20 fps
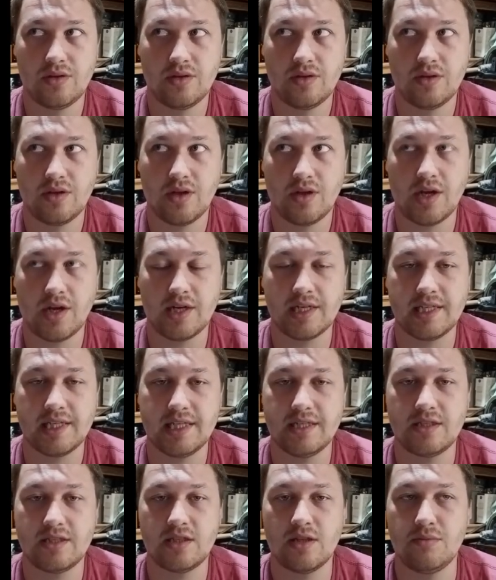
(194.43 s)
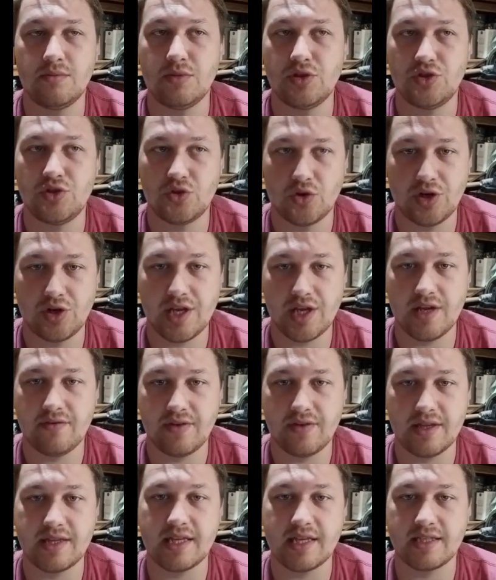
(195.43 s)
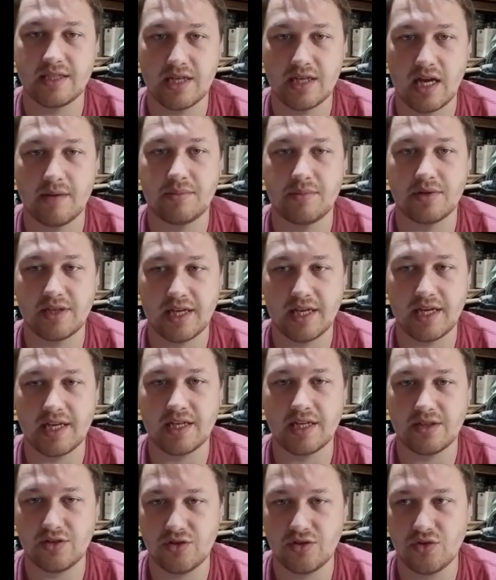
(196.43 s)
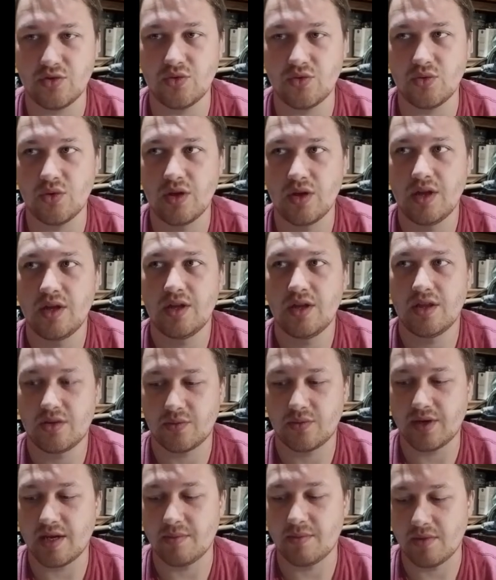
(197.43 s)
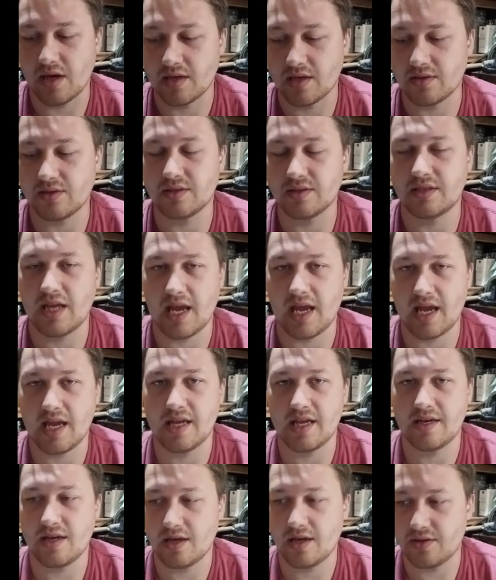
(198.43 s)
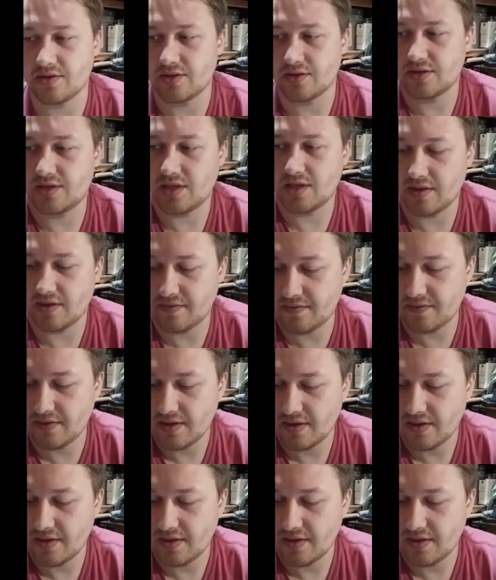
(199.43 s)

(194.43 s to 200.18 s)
at least the majority of it that's not pertaining to 3D models and other stuff,